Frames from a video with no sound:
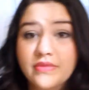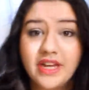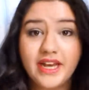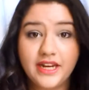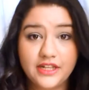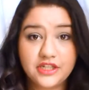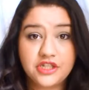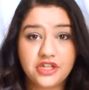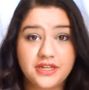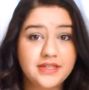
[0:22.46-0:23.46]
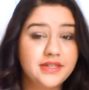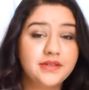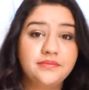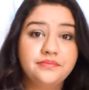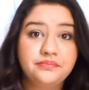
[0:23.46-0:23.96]
and it's just
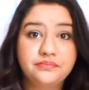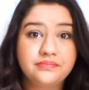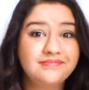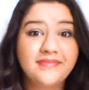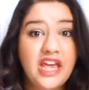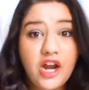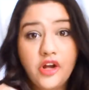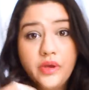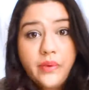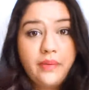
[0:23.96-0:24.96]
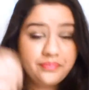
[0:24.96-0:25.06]
not going well.